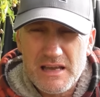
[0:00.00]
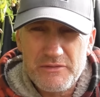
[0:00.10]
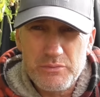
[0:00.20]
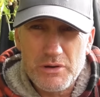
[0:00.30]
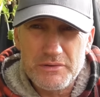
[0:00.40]

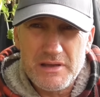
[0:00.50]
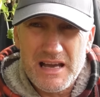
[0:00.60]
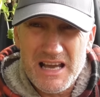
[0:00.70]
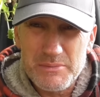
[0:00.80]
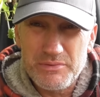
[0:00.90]
F one
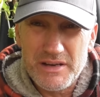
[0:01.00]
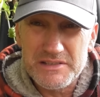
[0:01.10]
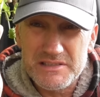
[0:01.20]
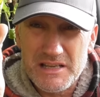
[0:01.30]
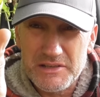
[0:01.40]

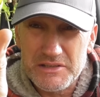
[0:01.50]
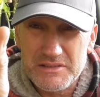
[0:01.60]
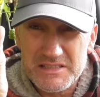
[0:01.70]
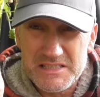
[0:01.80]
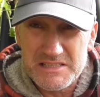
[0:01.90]
hybrids. Now they,
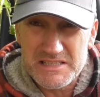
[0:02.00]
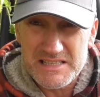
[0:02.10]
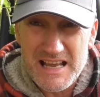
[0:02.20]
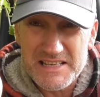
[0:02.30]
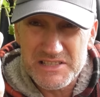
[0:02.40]
this is the
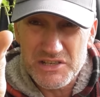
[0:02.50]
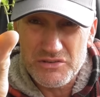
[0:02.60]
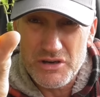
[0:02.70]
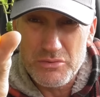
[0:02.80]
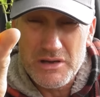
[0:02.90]
size they
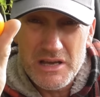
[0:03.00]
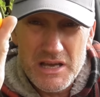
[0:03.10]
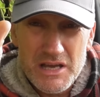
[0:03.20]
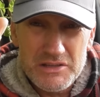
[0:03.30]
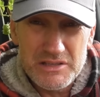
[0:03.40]
grow.
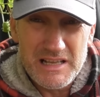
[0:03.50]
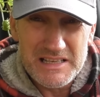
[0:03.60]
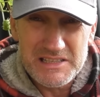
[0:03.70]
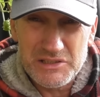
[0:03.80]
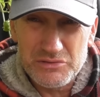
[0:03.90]
They're
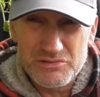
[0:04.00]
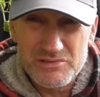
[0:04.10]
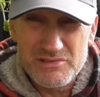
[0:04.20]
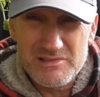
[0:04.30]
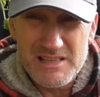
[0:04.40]
like a little,
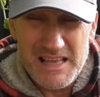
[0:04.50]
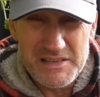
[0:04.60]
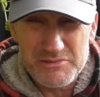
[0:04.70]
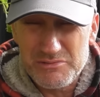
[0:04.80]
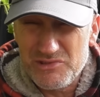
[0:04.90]
it's like
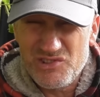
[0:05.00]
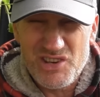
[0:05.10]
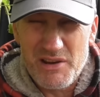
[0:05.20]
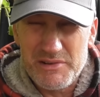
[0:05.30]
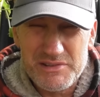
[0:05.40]
a
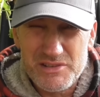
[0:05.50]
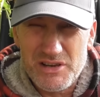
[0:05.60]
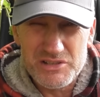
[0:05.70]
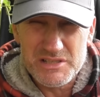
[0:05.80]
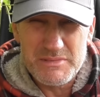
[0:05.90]
cherry
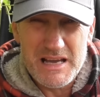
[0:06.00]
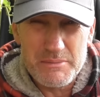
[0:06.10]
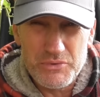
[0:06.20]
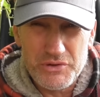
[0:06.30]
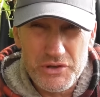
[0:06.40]
sort of
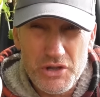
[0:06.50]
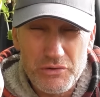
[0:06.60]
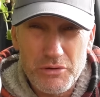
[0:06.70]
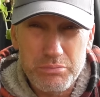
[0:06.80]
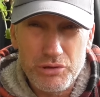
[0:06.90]
tomato, but they're not.
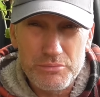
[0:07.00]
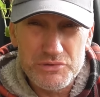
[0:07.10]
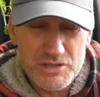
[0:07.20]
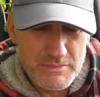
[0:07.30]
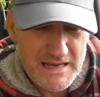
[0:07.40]
They're a
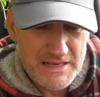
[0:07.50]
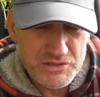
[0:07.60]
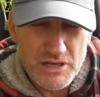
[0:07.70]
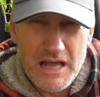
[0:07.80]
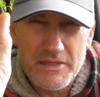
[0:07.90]
plum
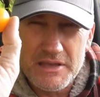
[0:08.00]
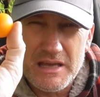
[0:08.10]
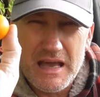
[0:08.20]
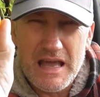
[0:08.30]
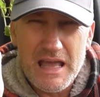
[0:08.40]
tomato, and
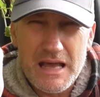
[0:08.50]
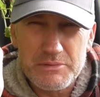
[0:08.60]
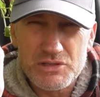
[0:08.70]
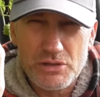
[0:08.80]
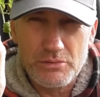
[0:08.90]
they're
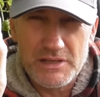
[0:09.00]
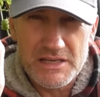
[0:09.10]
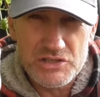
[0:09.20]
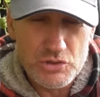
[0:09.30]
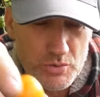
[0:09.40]
absolutely
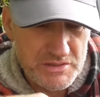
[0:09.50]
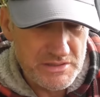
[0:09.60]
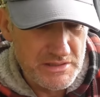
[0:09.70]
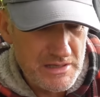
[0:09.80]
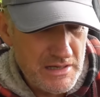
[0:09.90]

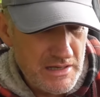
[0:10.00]
exquisite.